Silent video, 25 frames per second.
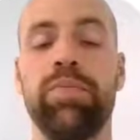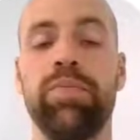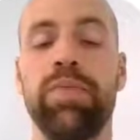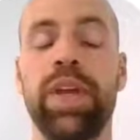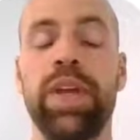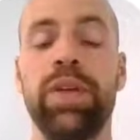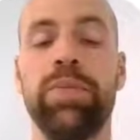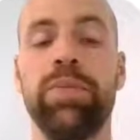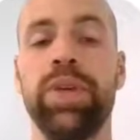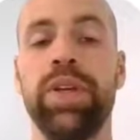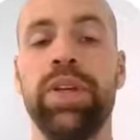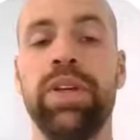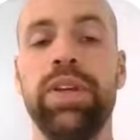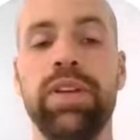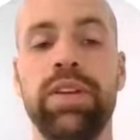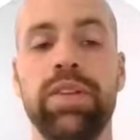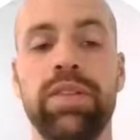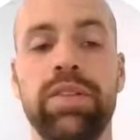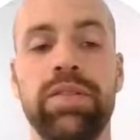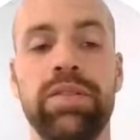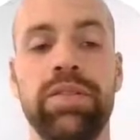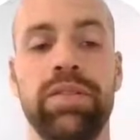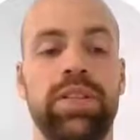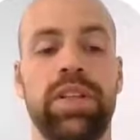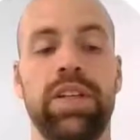Maybe
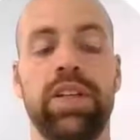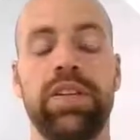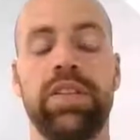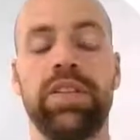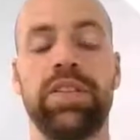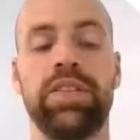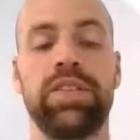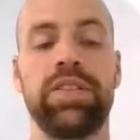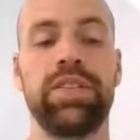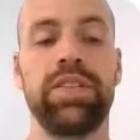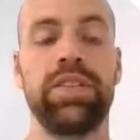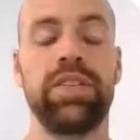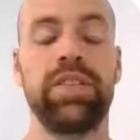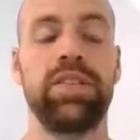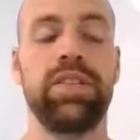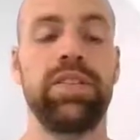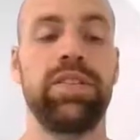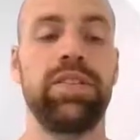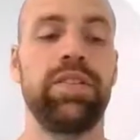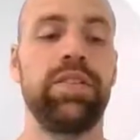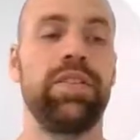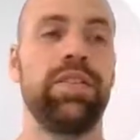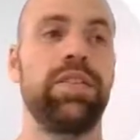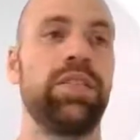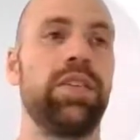there is
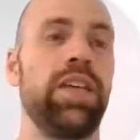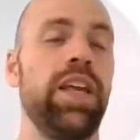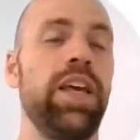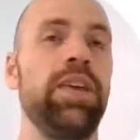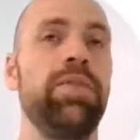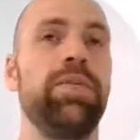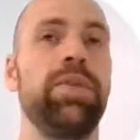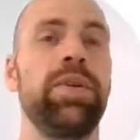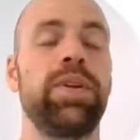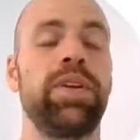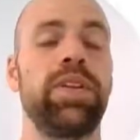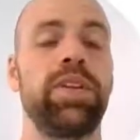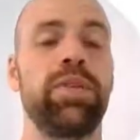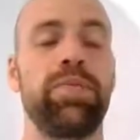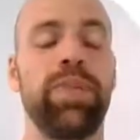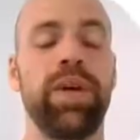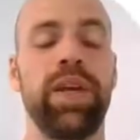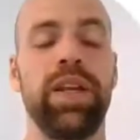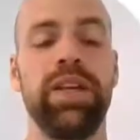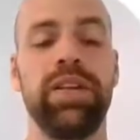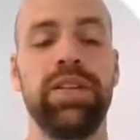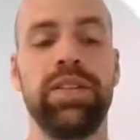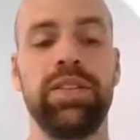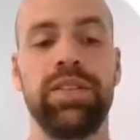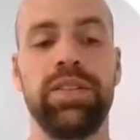a label on the
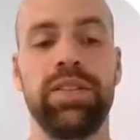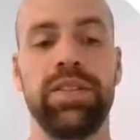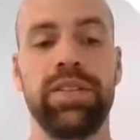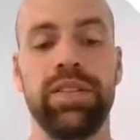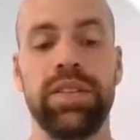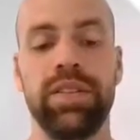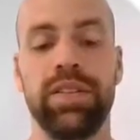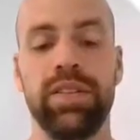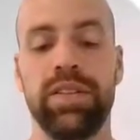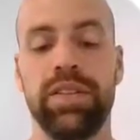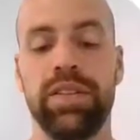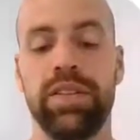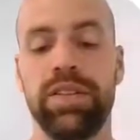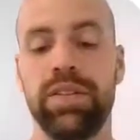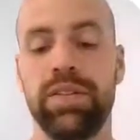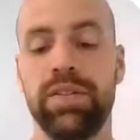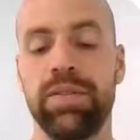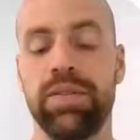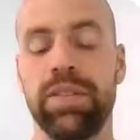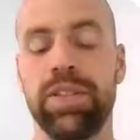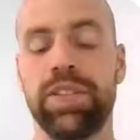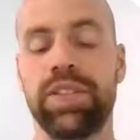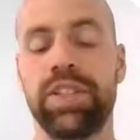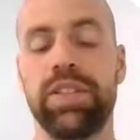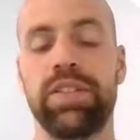pallet
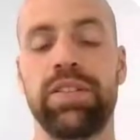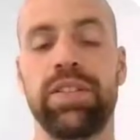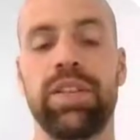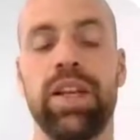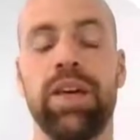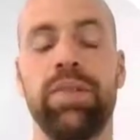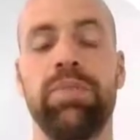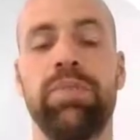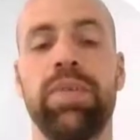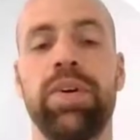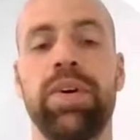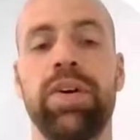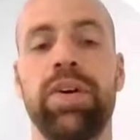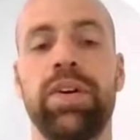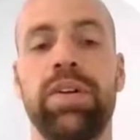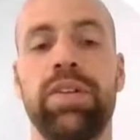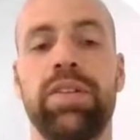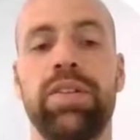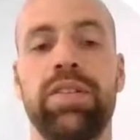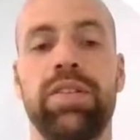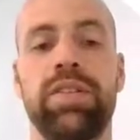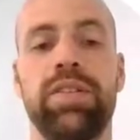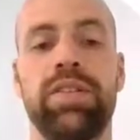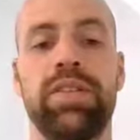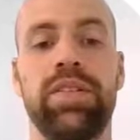which has a
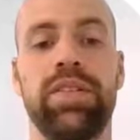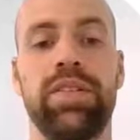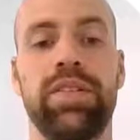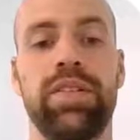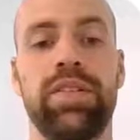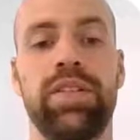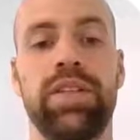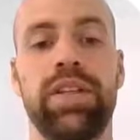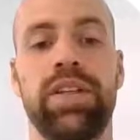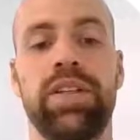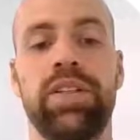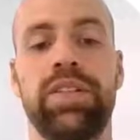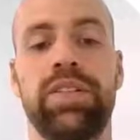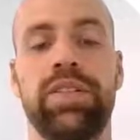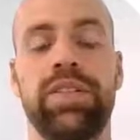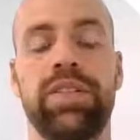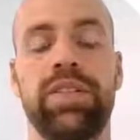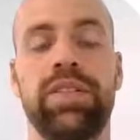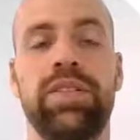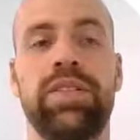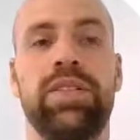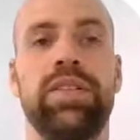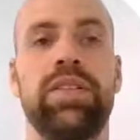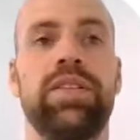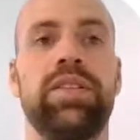number that
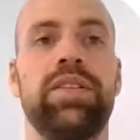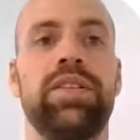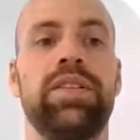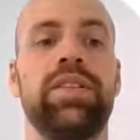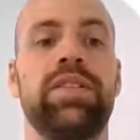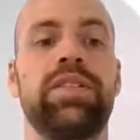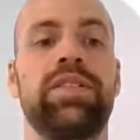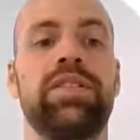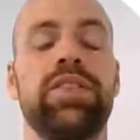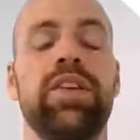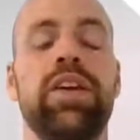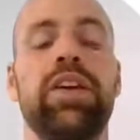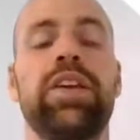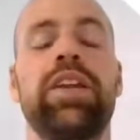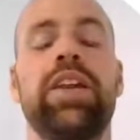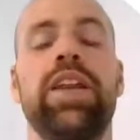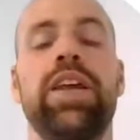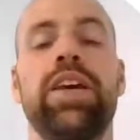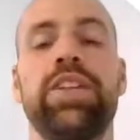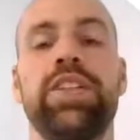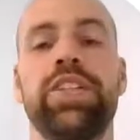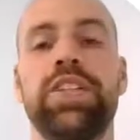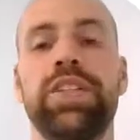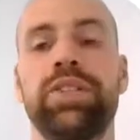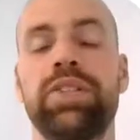is not an
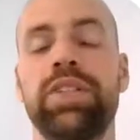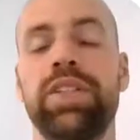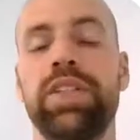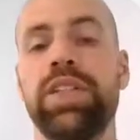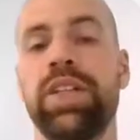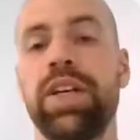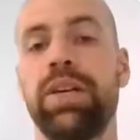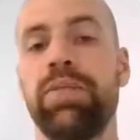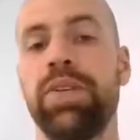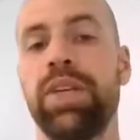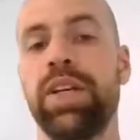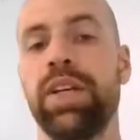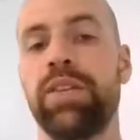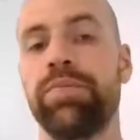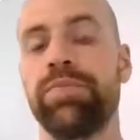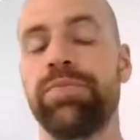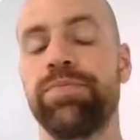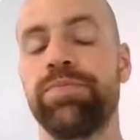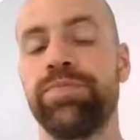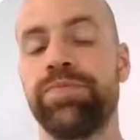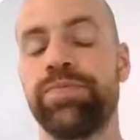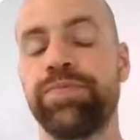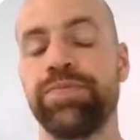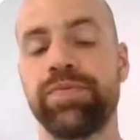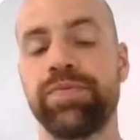HU in EWM.